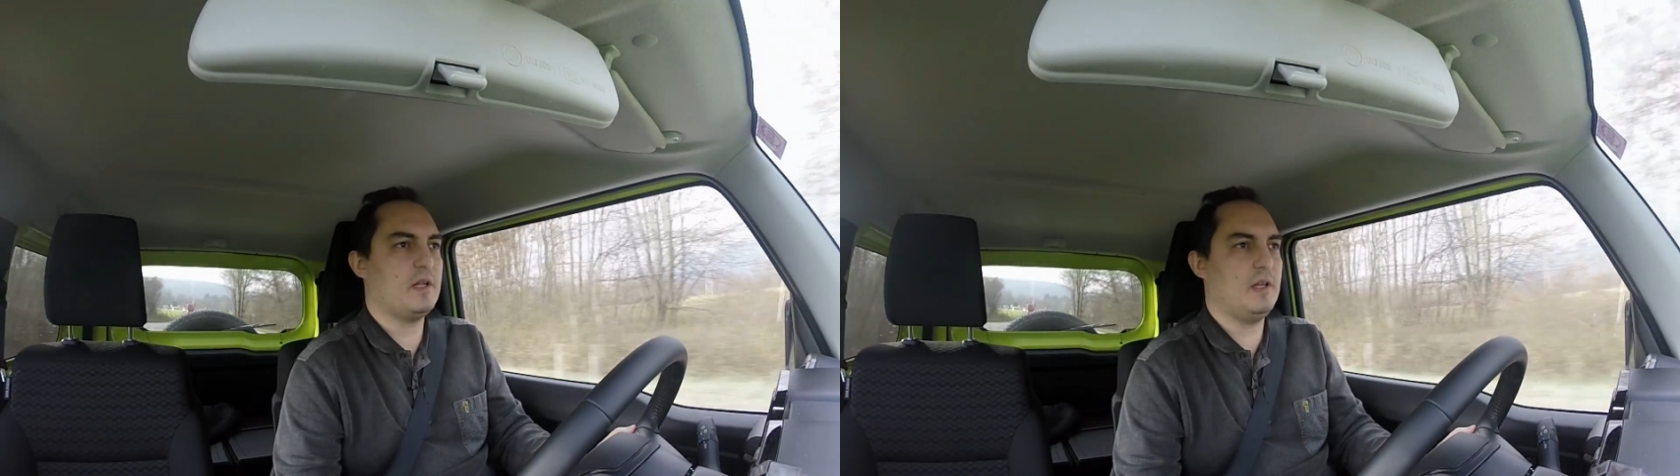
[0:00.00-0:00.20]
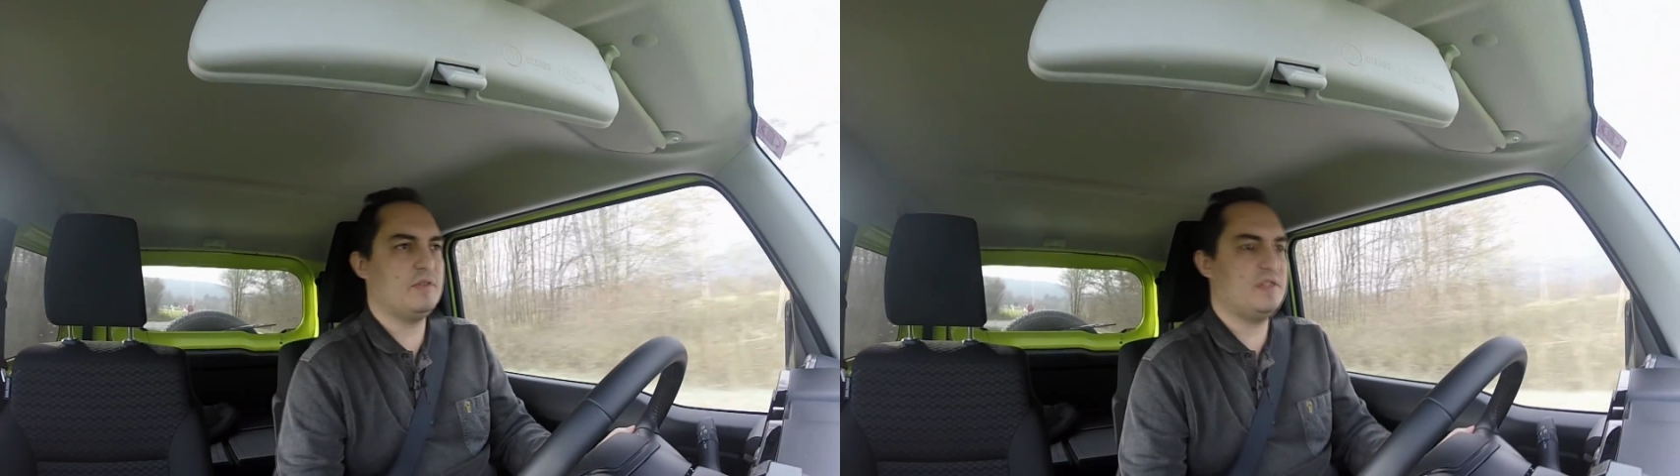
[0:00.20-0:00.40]

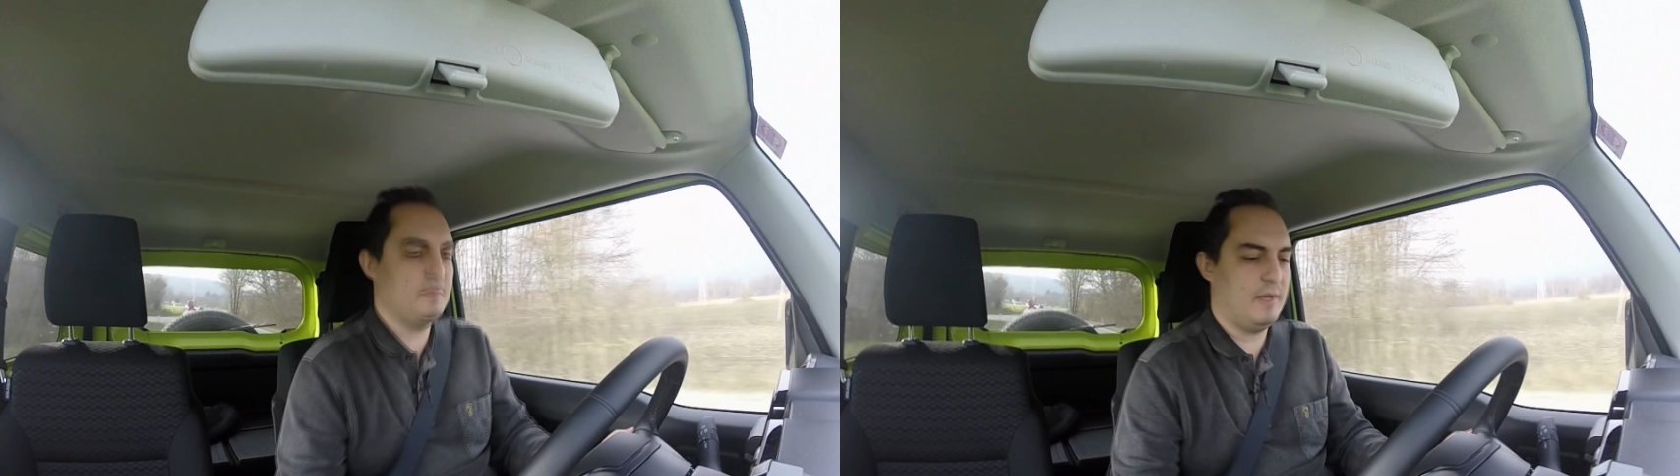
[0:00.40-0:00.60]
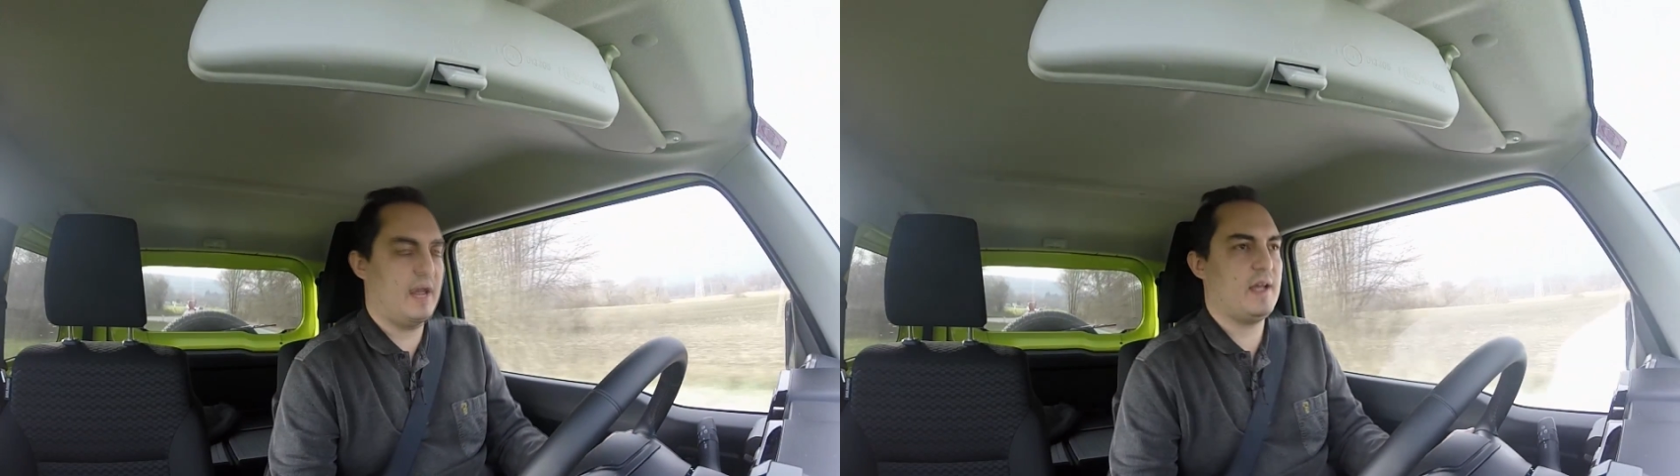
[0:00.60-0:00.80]
close
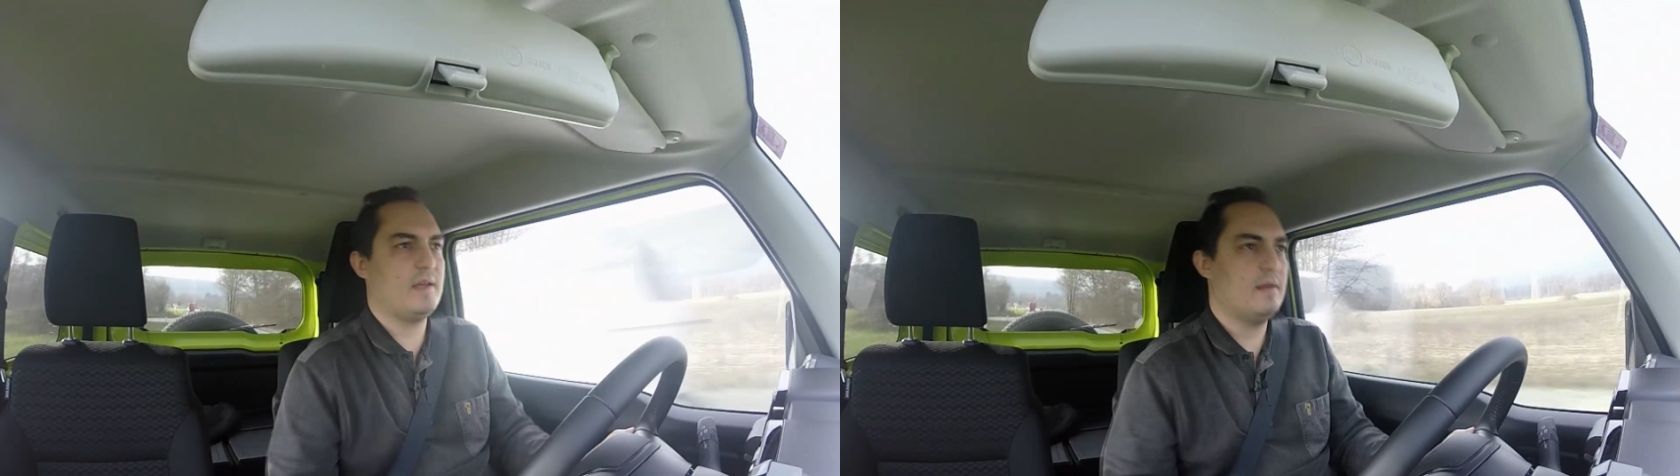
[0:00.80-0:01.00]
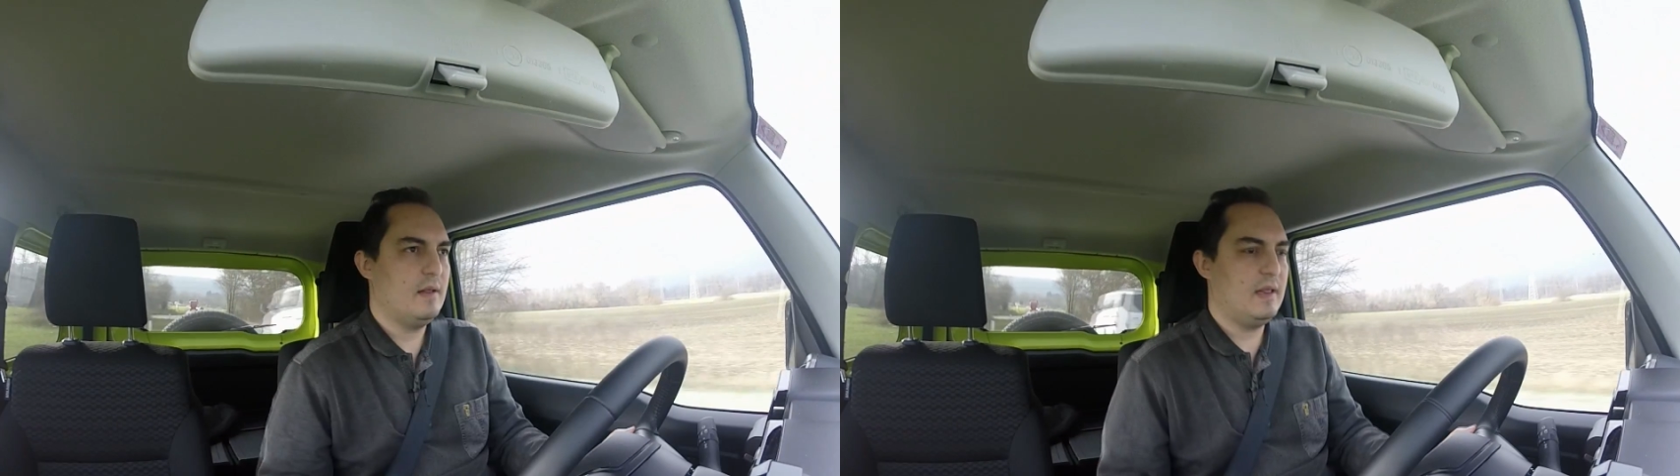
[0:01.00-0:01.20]
to
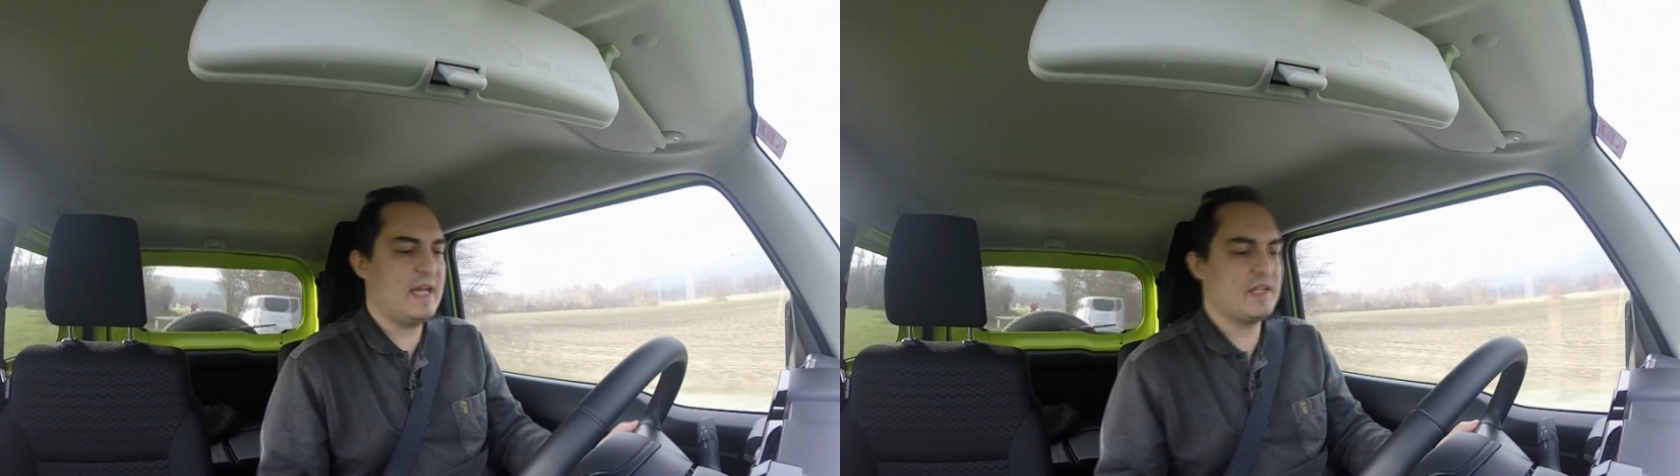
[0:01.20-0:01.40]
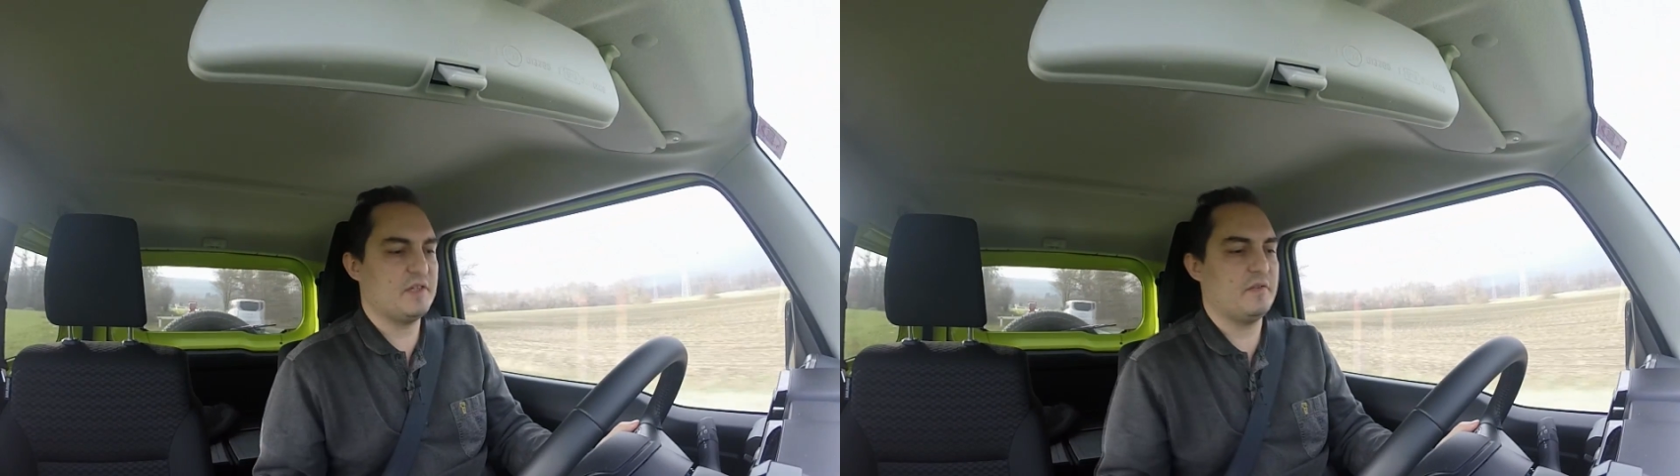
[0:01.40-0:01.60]
my
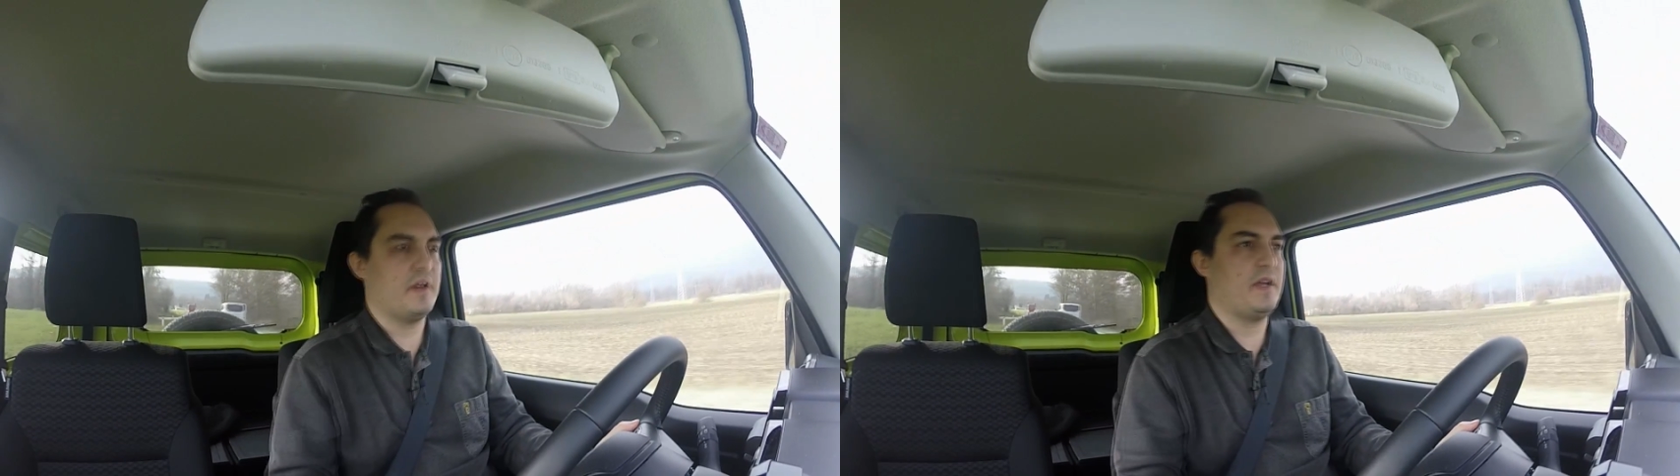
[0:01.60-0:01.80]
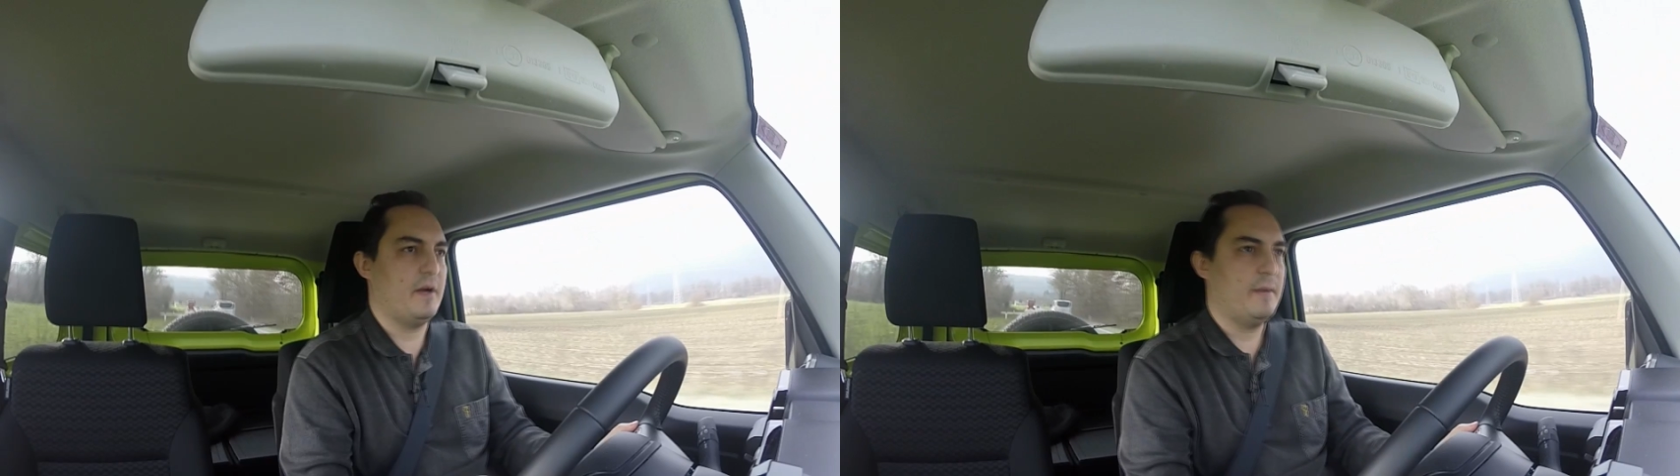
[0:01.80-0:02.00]
legs
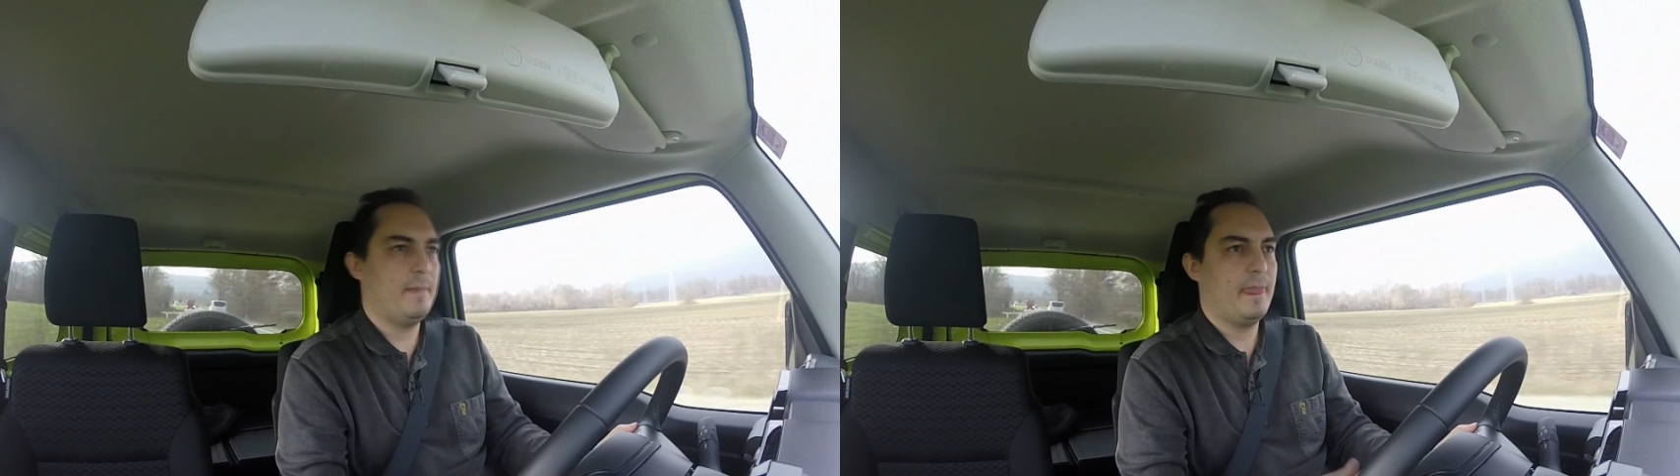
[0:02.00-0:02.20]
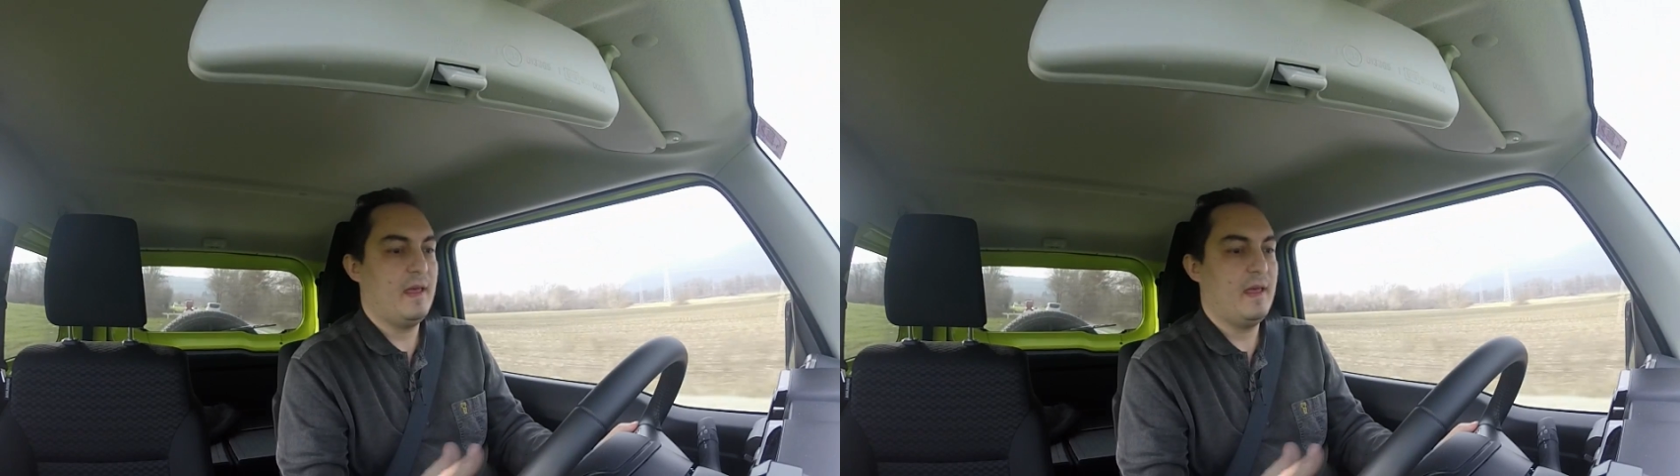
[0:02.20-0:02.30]
over here.